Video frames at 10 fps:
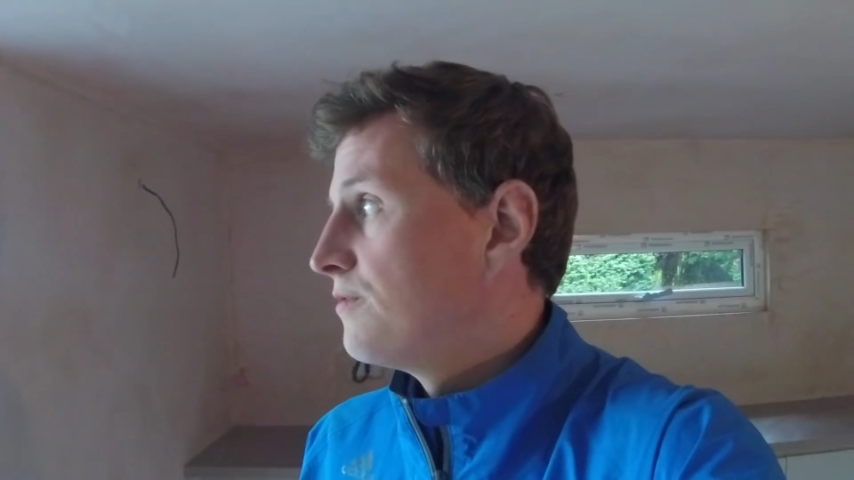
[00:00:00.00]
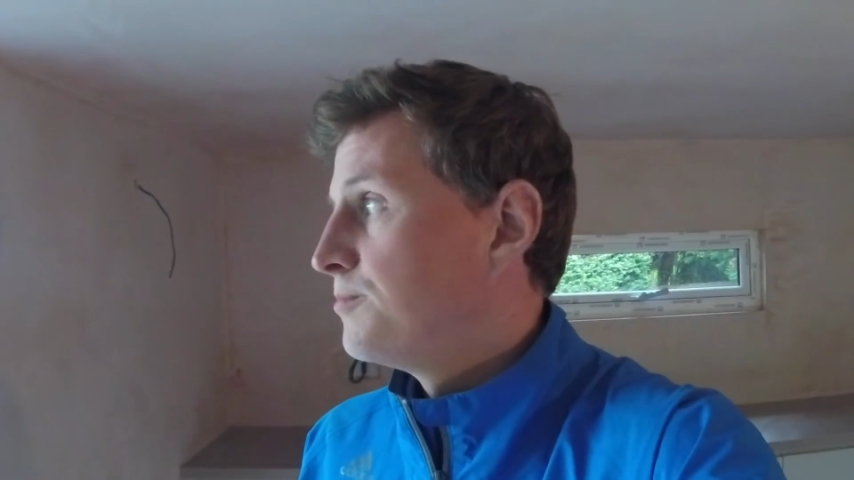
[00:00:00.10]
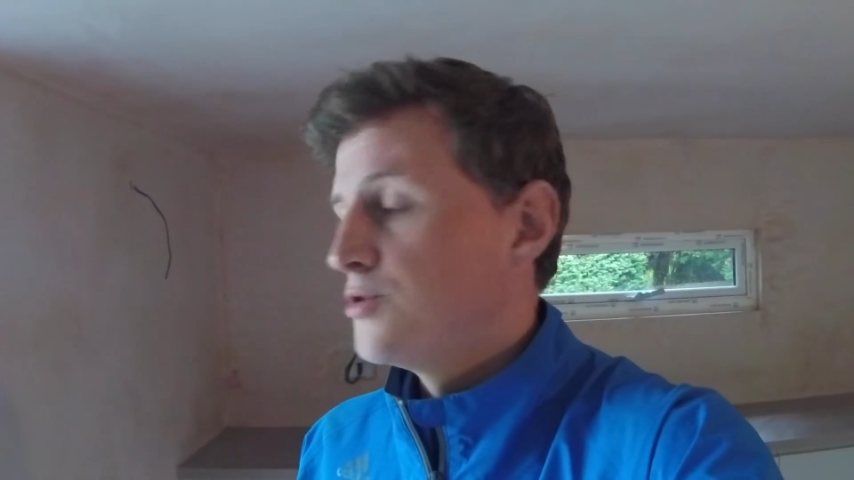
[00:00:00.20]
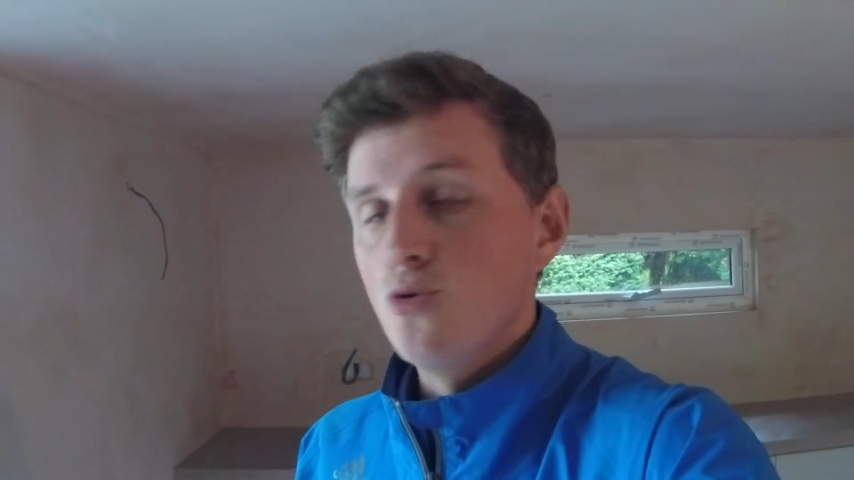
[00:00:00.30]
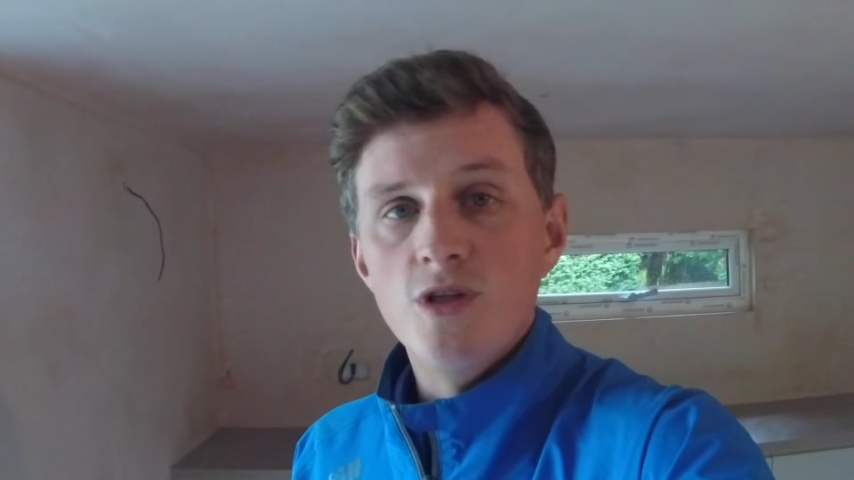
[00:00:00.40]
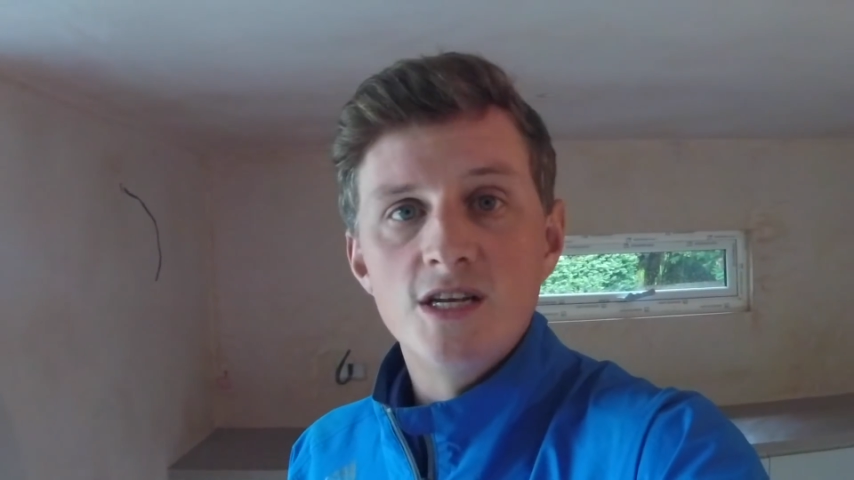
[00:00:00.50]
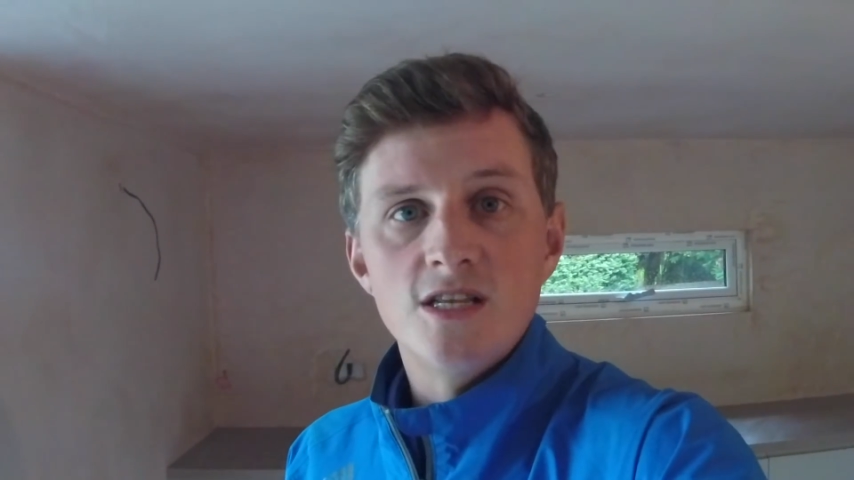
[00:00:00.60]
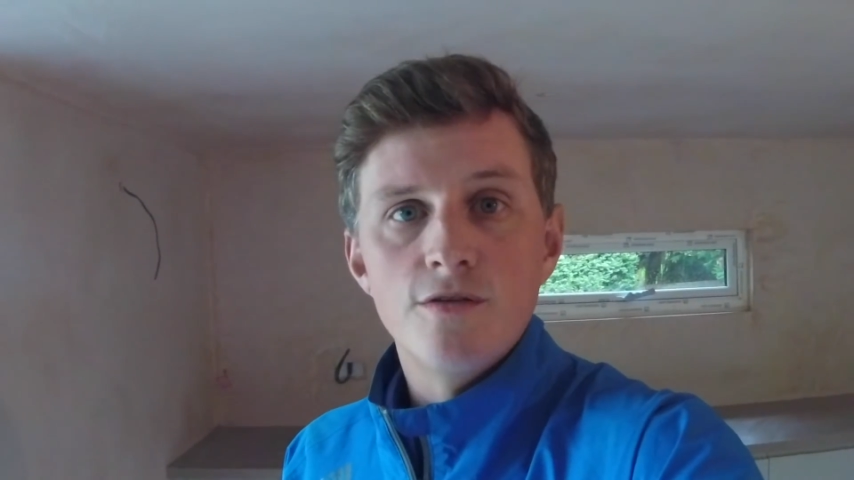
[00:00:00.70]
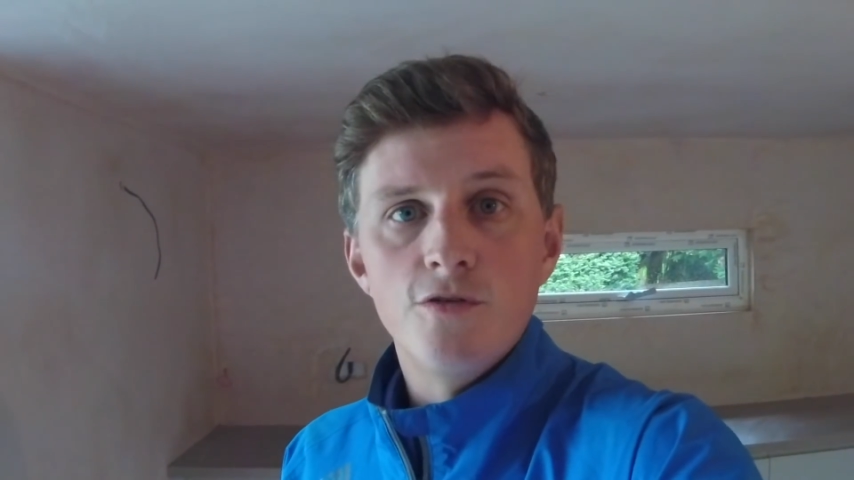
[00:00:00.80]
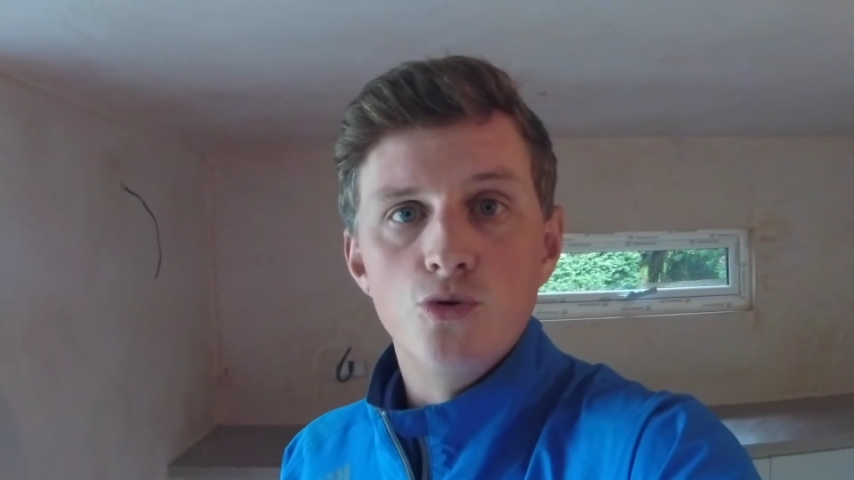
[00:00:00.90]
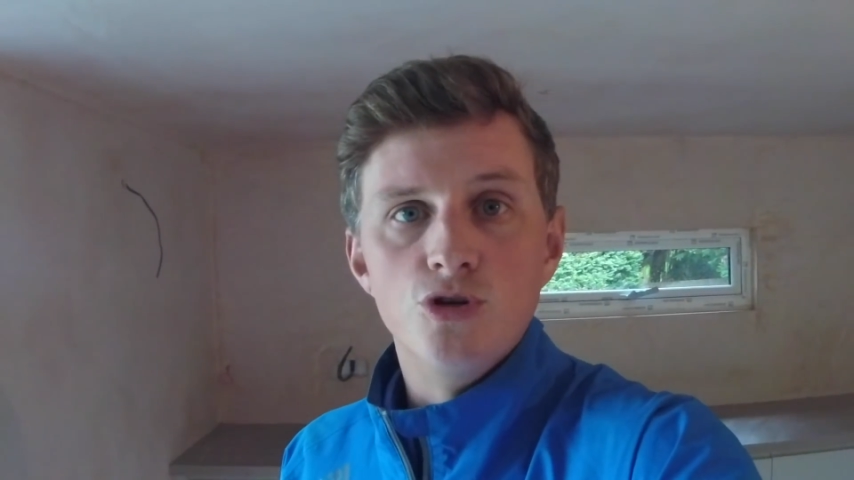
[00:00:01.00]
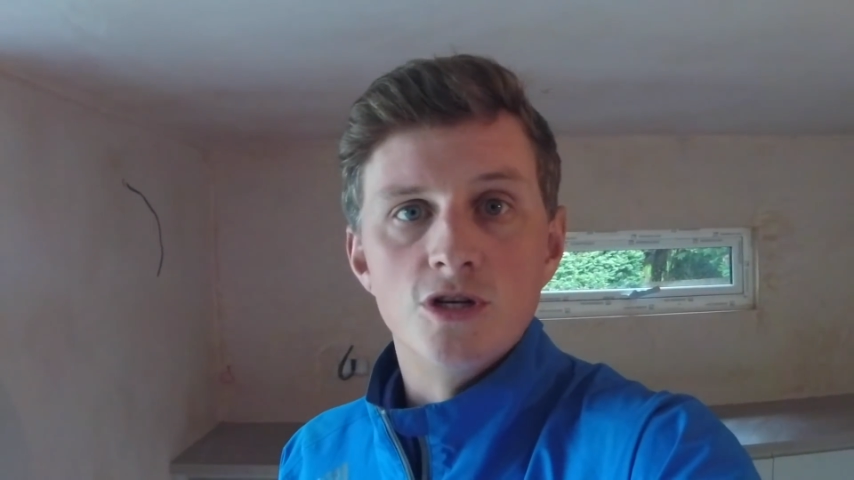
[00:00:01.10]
of do these in the future.